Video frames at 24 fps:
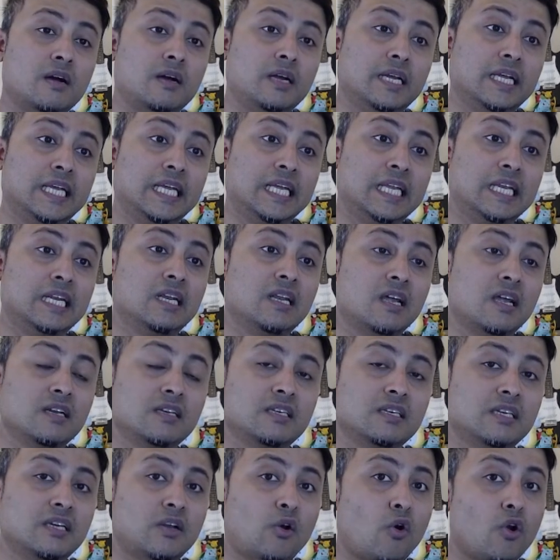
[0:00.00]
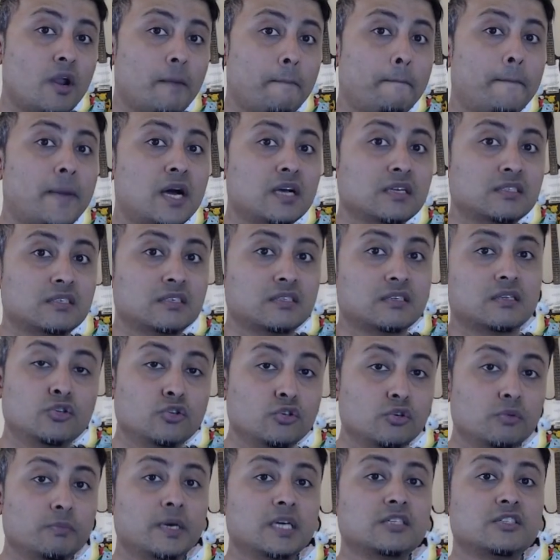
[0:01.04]
in London on a bus,
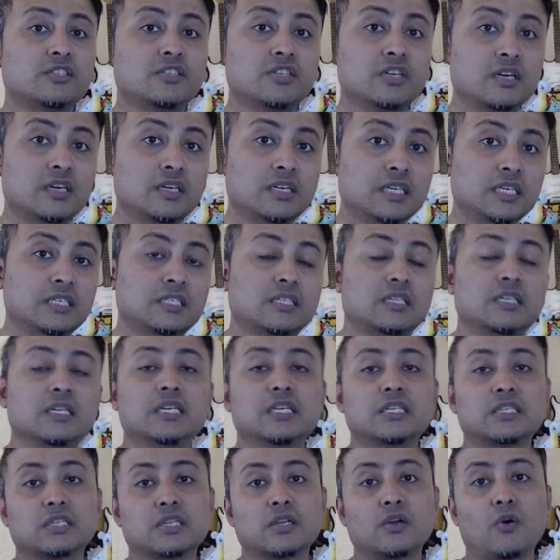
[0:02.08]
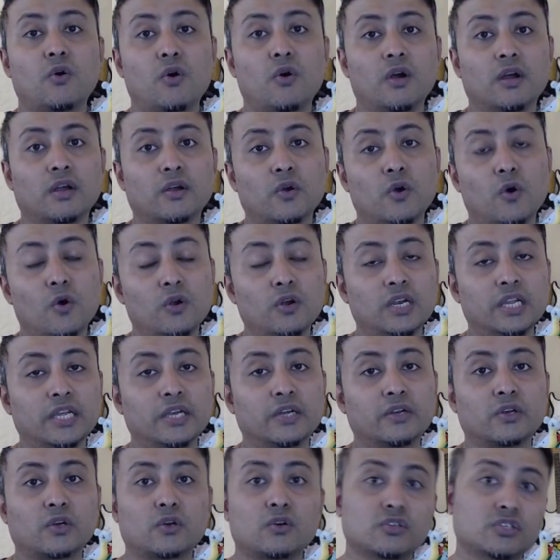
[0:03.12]
2 bus journeys is only going
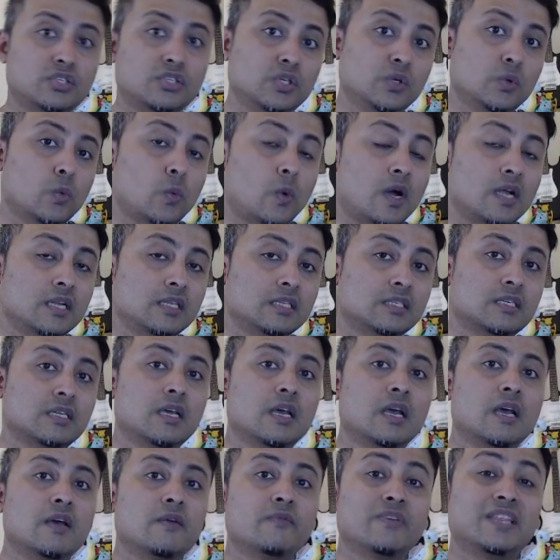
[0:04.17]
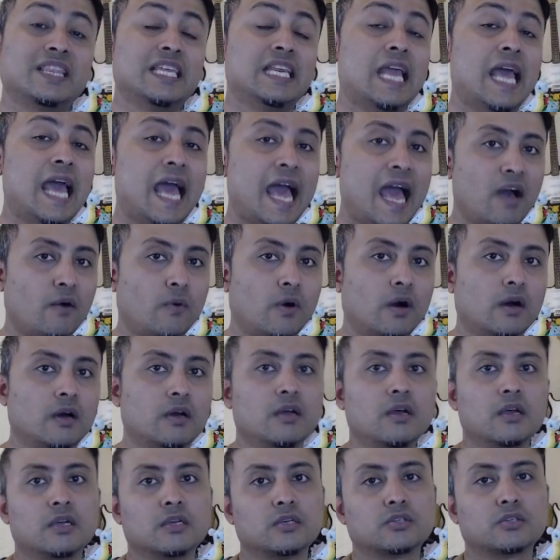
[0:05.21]
to cost you once within an hour.
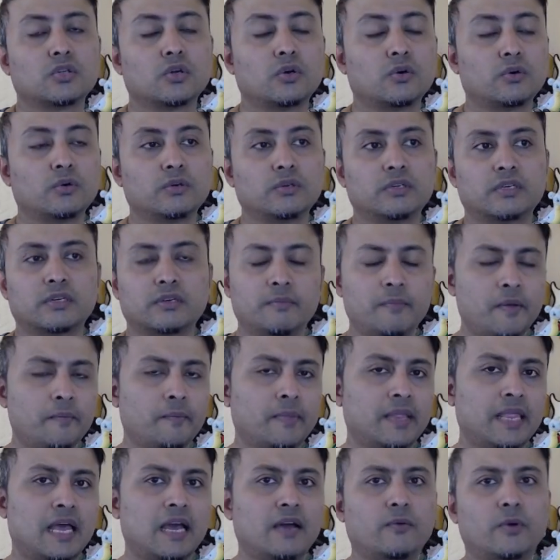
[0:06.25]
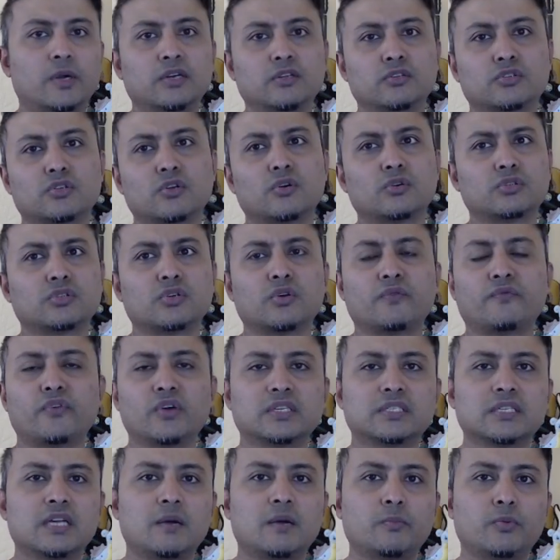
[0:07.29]
So remember that one. Is also, for
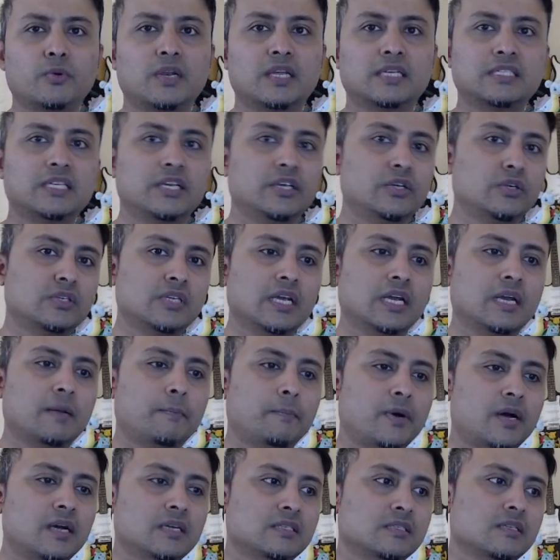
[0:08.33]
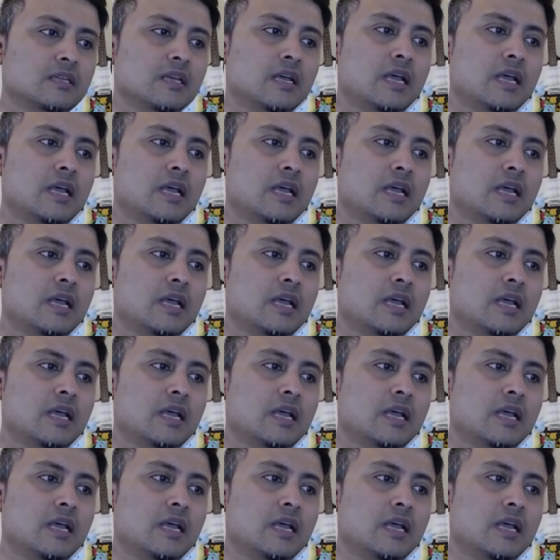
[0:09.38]
example, let's say you take a bus,